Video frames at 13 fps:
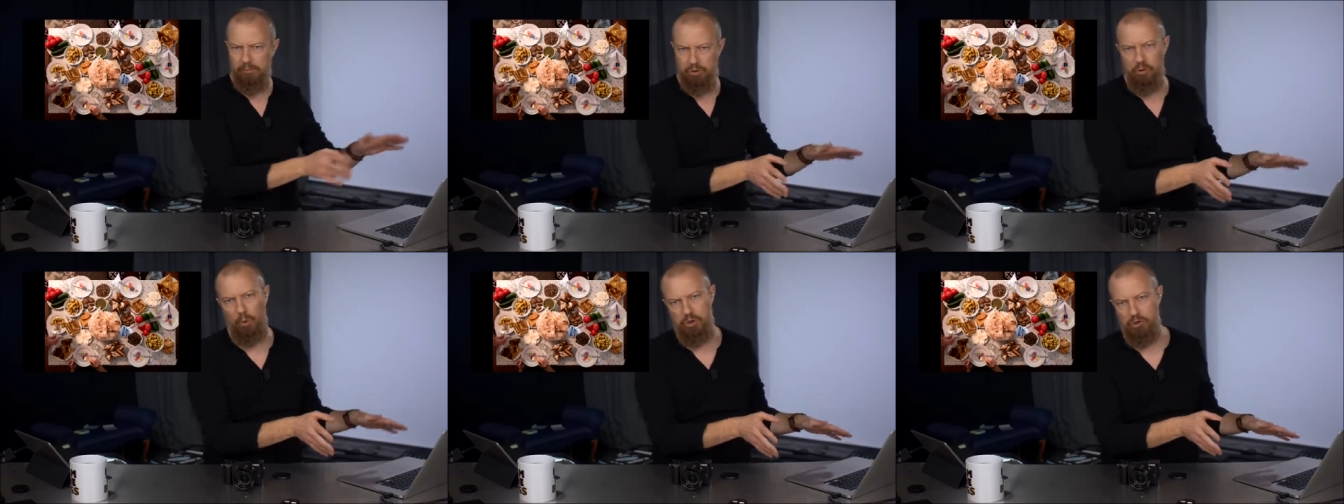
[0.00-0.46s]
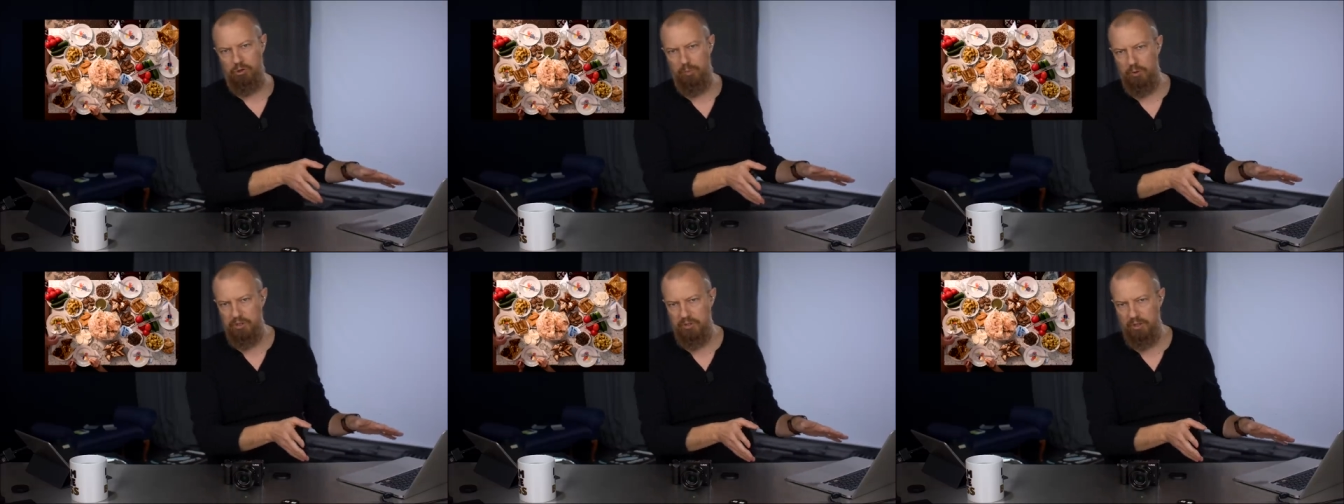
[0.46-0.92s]
Georgia trip
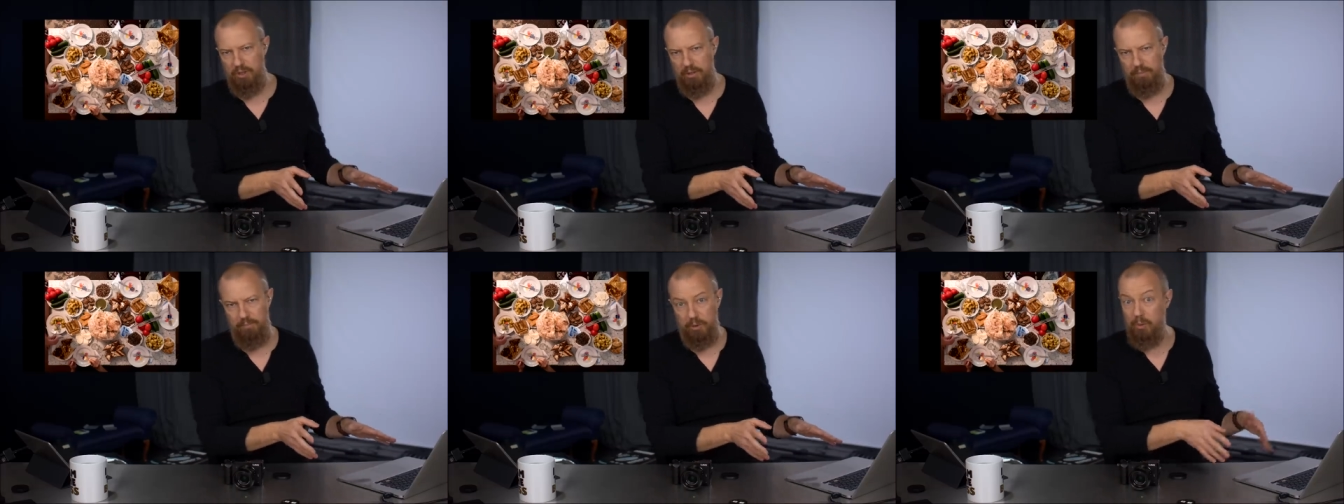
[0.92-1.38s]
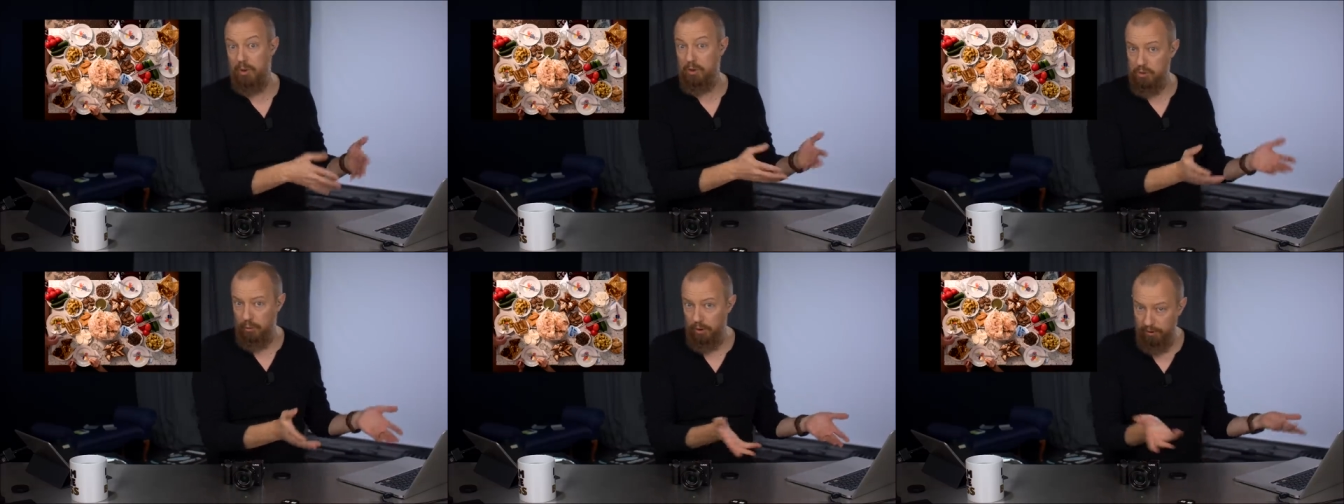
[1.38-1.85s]
was, uh, I was doing a
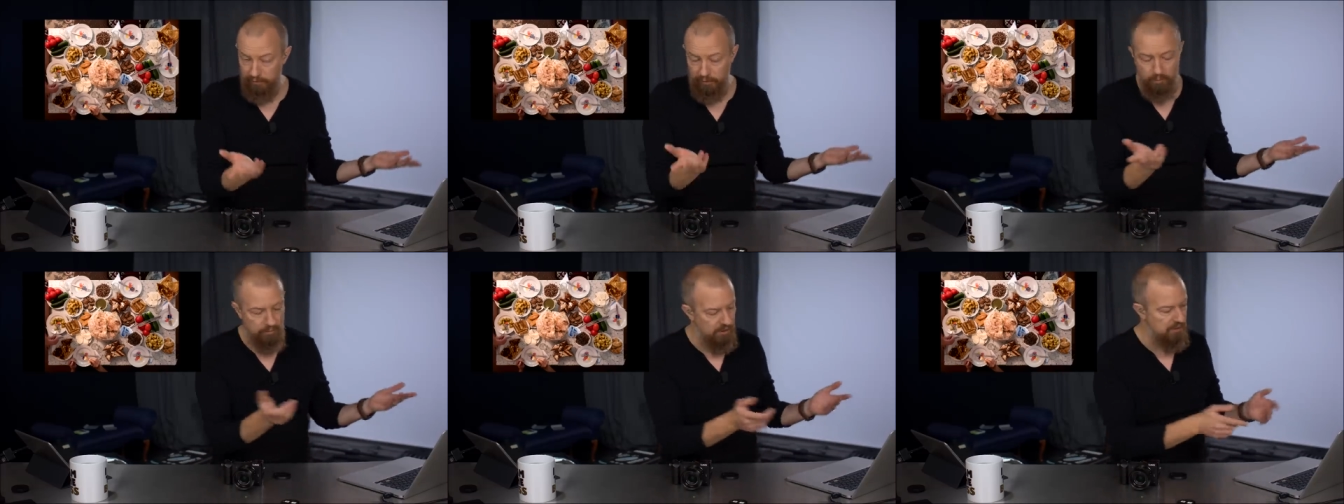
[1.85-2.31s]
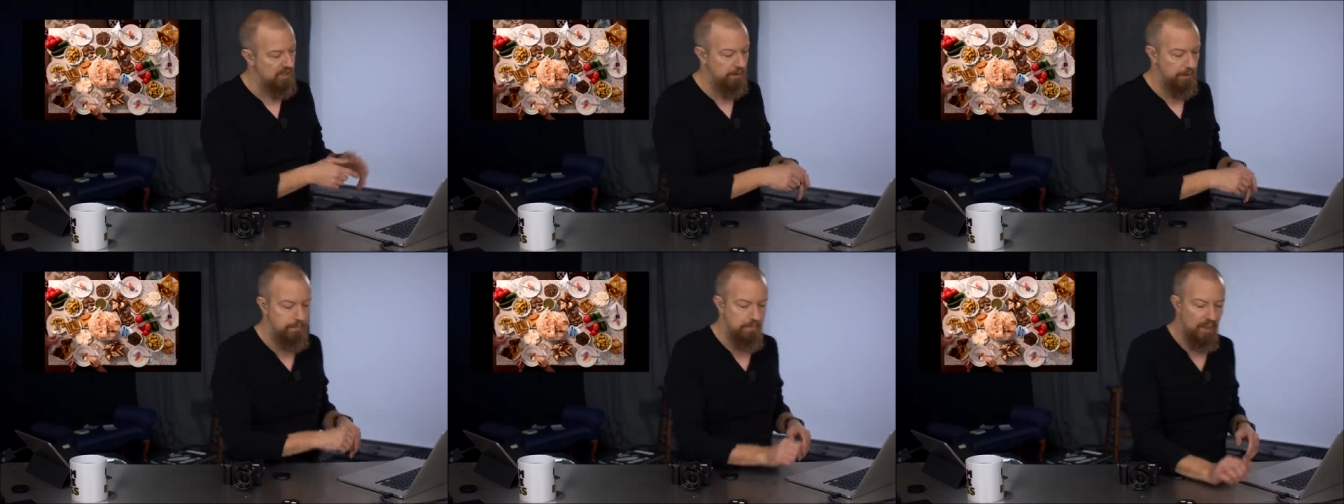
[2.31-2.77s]
story on food, incidentally.